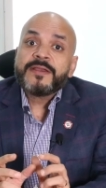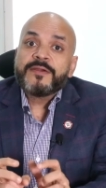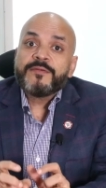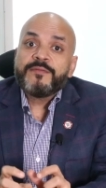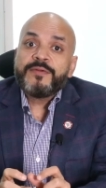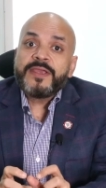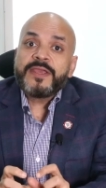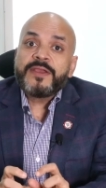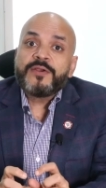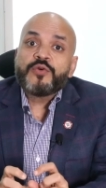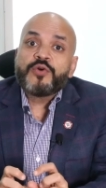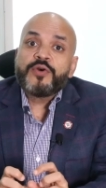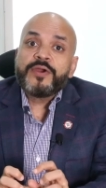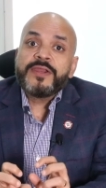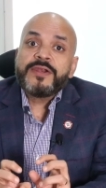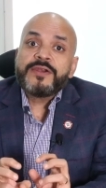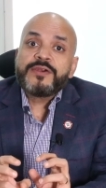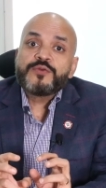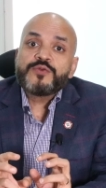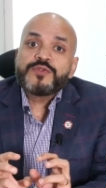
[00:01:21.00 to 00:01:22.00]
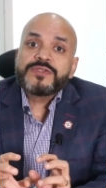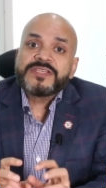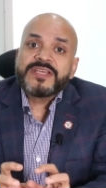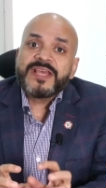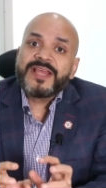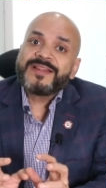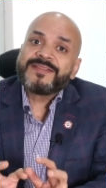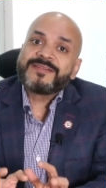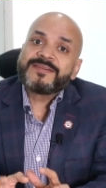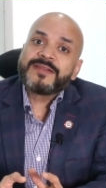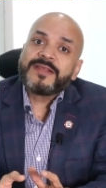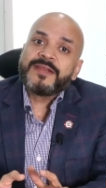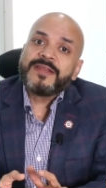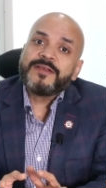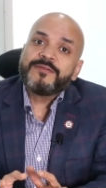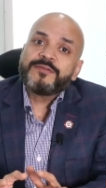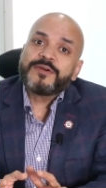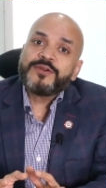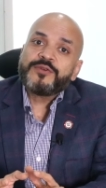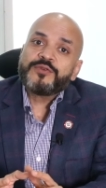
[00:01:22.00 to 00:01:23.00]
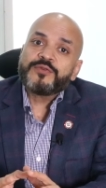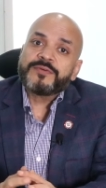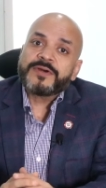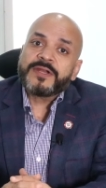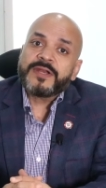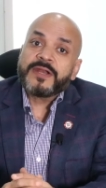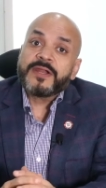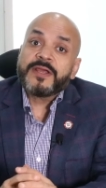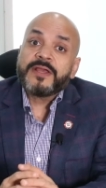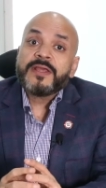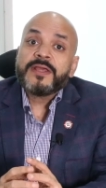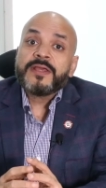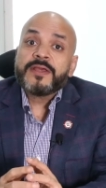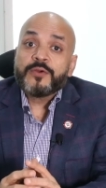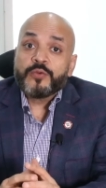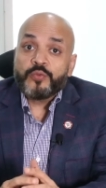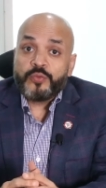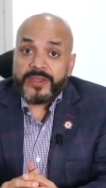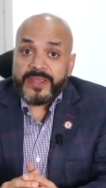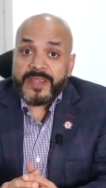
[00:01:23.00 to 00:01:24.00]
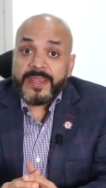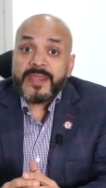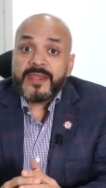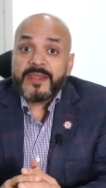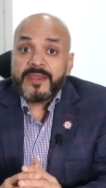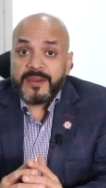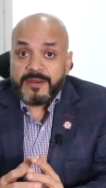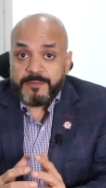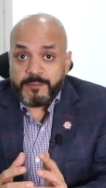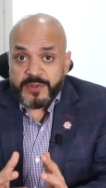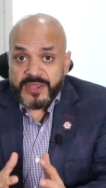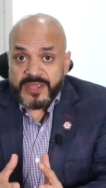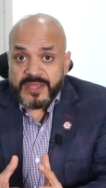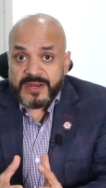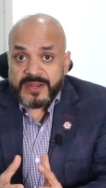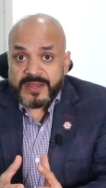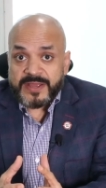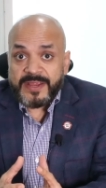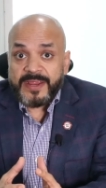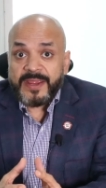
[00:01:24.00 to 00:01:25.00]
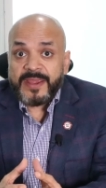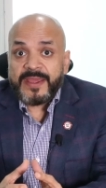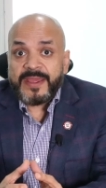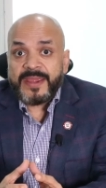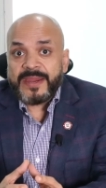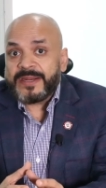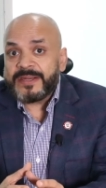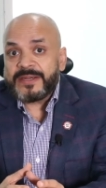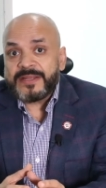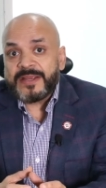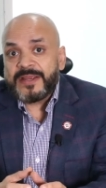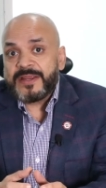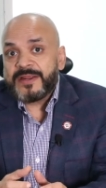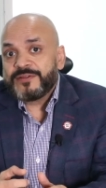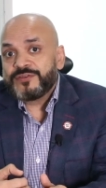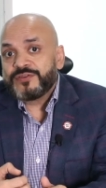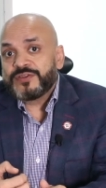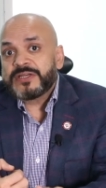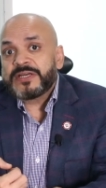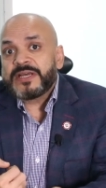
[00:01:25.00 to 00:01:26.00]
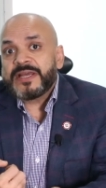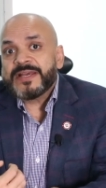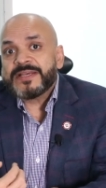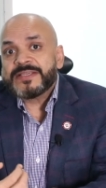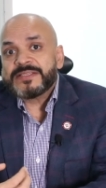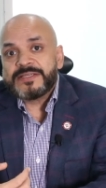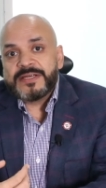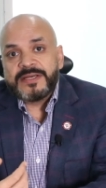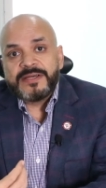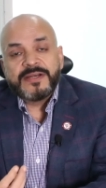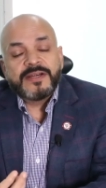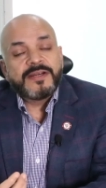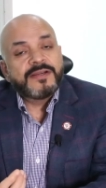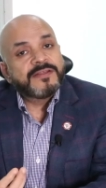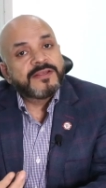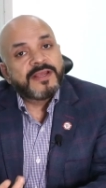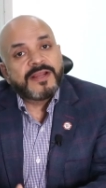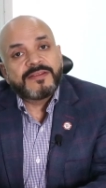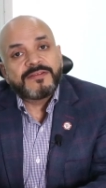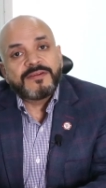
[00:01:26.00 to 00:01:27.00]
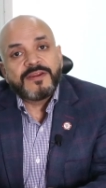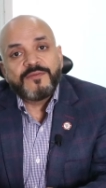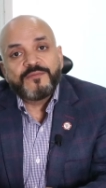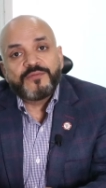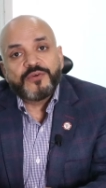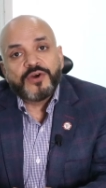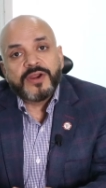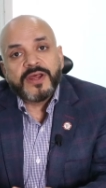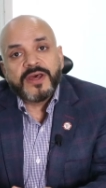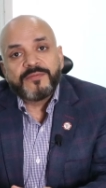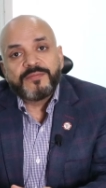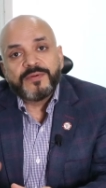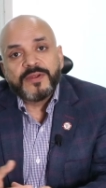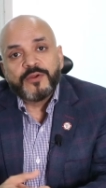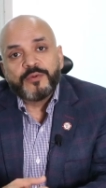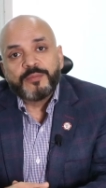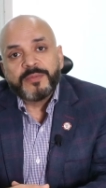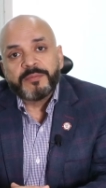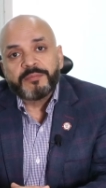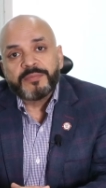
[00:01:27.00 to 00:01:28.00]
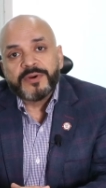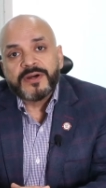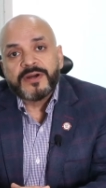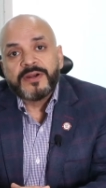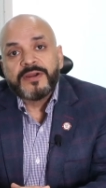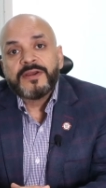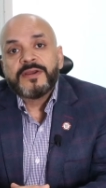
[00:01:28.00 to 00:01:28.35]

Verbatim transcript: We go into sales training one-to-one. -one. We in BNI act as the extended sales team for our fellow member.